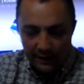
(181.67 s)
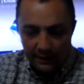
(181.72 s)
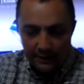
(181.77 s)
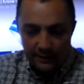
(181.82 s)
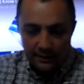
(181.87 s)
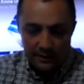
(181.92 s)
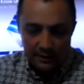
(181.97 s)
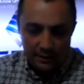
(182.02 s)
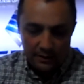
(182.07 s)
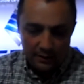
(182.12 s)

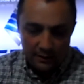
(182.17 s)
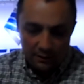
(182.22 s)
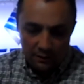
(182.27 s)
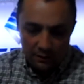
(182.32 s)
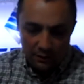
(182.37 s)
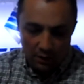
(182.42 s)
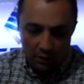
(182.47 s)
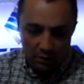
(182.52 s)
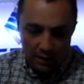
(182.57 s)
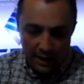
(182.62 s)
right?
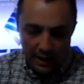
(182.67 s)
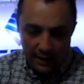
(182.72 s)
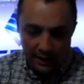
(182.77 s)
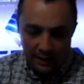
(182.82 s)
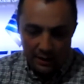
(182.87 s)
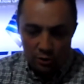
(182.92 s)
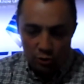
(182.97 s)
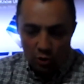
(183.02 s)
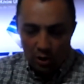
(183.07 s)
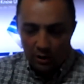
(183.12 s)
So
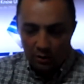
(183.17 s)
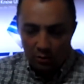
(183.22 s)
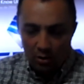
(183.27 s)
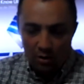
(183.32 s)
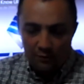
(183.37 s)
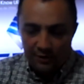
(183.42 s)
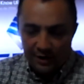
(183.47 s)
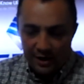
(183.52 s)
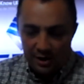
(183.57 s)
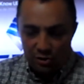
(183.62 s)
indoor
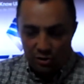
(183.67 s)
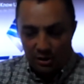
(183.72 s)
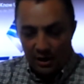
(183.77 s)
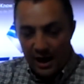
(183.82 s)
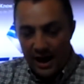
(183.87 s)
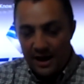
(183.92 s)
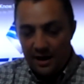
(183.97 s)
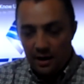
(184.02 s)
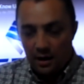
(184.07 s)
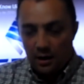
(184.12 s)
coverage
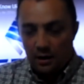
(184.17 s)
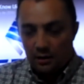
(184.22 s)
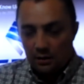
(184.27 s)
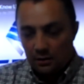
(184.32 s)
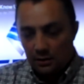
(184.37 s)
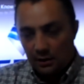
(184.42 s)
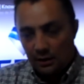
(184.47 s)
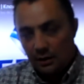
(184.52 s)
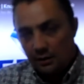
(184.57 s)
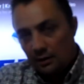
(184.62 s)

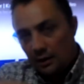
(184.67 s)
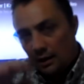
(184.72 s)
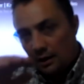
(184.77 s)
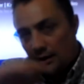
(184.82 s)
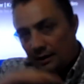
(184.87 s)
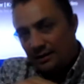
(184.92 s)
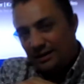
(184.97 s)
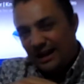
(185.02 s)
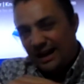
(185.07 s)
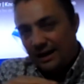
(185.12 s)
layer in
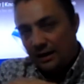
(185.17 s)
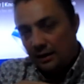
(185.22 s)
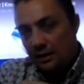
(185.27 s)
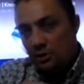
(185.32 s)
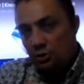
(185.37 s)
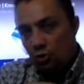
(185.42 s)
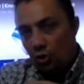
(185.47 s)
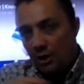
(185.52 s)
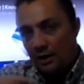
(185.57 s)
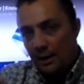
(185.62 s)
the
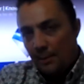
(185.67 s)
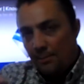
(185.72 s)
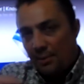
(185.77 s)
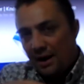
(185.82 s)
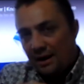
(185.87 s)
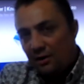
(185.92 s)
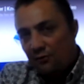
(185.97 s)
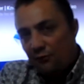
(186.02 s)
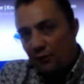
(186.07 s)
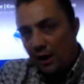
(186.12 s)
indoor, the
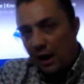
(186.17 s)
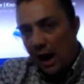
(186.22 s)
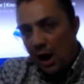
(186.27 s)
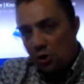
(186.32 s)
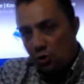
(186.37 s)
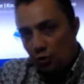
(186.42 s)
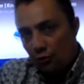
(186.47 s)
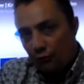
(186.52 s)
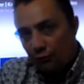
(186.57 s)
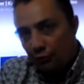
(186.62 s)

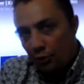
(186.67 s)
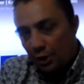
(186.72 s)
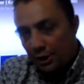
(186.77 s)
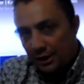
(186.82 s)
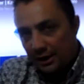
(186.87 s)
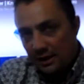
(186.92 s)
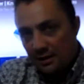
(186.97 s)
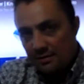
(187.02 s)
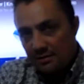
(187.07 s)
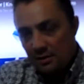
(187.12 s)
planification
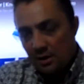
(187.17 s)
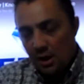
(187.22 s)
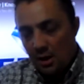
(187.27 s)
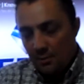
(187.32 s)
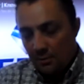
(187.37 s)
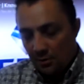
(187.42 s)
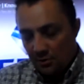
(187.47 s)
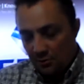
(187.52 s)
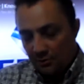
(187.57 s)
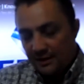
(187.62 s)
for this,
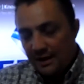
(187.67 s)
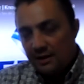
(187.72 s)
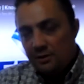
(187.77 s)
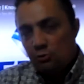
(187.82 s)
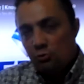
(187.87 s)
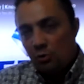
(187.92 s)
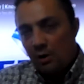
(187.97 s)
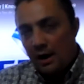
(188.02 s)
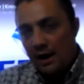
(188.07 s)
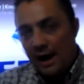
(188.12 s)
because we
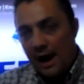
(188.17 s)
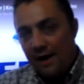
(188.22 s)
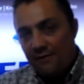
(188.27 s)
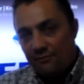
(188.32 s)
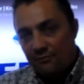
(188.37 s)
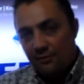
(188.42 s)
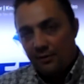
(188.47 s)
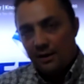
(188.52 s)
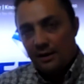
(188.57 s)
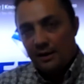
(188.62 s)
need to
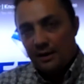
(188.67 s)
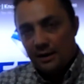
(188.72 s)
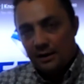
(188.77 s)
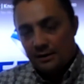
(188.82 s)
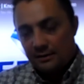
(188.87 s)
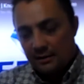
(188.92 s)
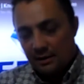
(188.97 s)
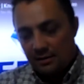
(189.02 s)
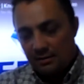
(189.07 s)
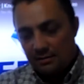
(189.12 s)
have
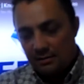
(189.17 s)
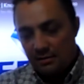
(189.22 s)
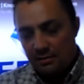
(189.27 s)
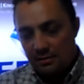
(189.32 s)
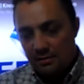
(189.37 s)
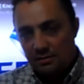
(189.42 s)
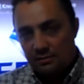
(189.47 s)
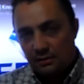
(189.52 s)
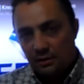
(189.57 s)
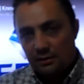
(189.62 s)
this
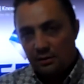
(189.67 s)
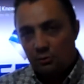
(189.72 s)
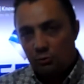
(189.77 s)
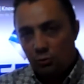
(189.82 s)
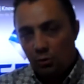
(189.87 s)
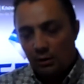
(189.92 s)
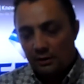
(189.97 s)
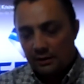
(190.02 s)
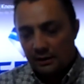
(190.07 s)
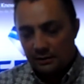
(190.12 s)
study,
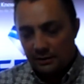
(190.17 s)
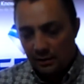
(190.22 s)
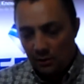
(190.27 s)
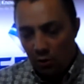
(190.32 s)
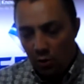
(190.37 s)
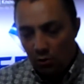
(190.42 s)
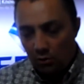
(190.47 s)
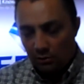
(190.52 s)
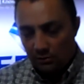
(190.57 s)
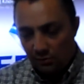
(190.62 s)

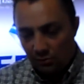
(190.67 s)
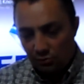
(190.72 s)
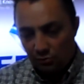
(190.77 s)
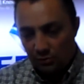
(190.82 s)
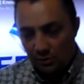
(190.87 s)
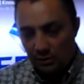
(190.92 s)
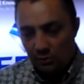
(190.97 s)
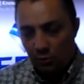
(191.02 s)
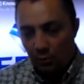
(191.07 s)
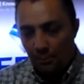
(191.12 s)
the whole
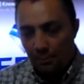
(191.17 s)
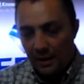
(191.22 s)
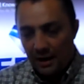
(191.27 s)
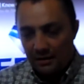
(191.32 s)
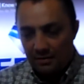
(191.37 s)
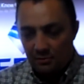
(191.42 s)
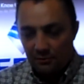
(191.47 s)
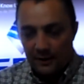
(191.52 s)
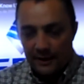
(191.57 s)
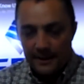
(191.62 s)
study
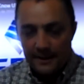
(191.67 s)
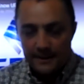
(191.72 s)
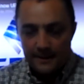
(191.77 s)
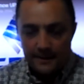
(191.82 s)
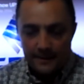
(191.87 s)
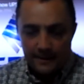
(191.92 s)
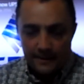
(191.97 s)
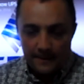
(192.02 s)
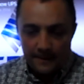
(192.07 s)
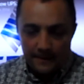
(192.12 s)
complex,
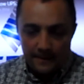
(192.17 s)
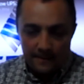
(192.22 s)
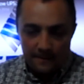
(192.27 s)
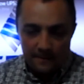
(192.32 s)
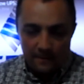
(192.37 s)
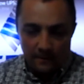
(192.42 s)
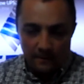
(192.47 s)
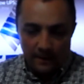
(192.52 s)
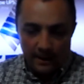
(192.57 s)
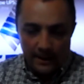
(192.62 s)
right?
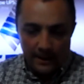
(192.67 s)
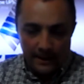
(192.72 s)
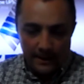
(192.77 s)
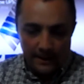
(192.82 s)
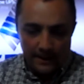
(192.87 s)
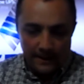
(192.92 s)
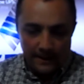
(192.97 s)
So